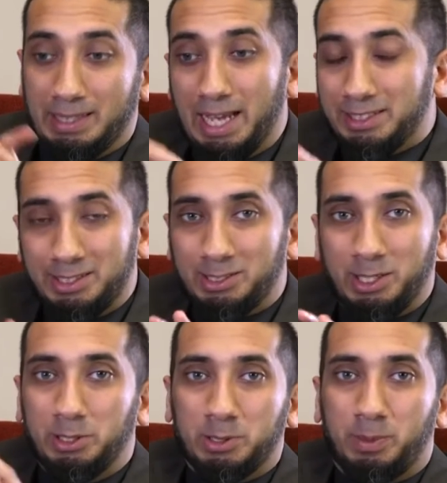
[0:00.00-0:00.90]
That's the
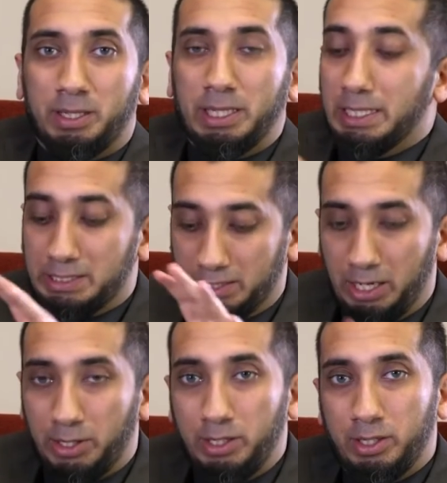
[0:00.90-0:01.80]
scariest part. It is
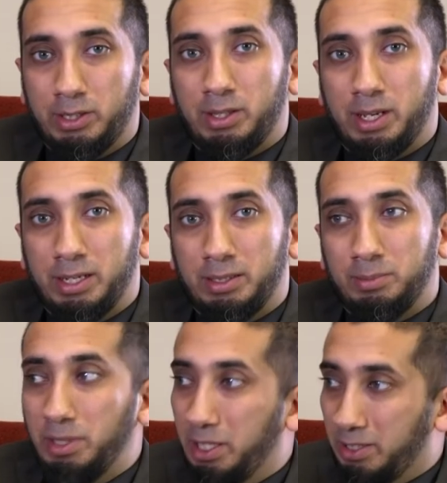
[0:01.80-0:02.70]
scarier
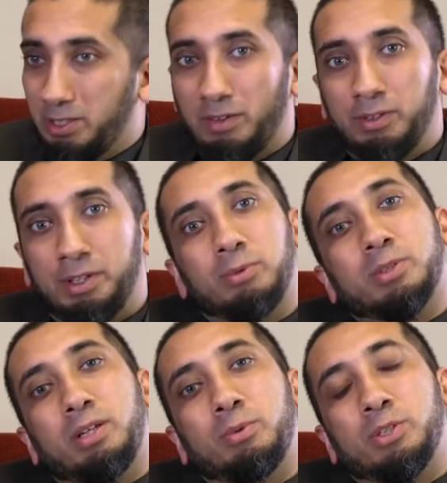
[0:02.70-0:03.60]
than meeting the devil that
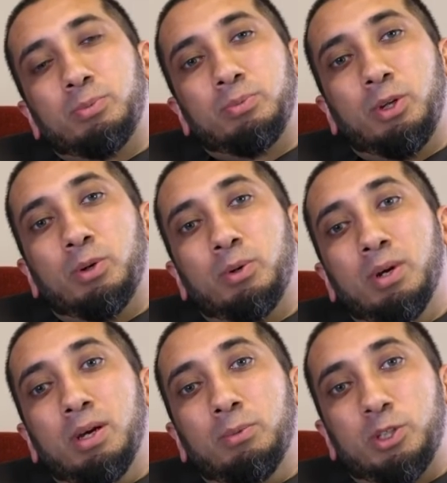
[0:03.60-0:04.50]
was there, you know,
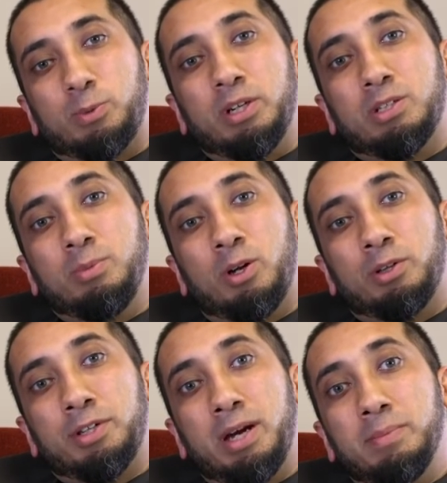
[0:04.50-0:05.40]
whispering to me
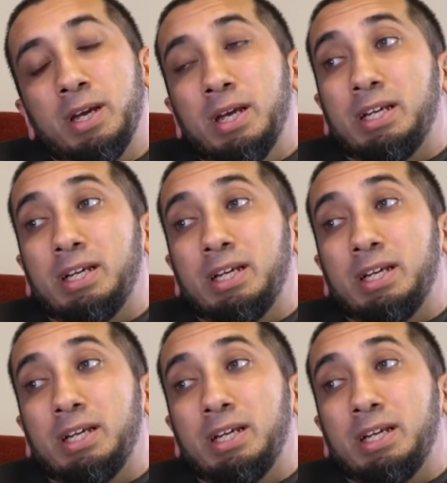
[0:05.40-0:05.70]
all the time.